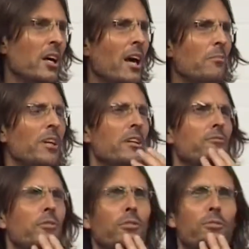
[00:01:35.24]
How many
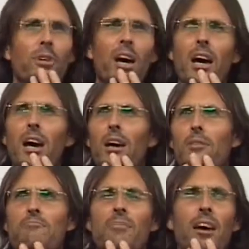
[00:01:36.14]
of you
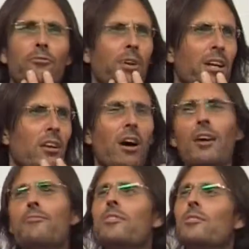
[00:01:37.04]
uh, have read
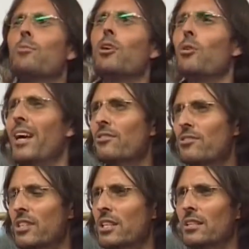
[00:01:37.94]
Life in the World
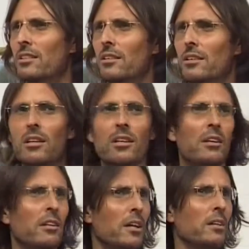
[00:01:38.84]
Unseen?
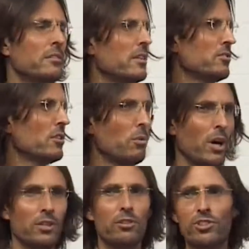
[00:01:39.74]
Uh, it's a
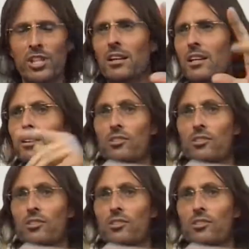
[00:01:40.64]
quite a good channeling.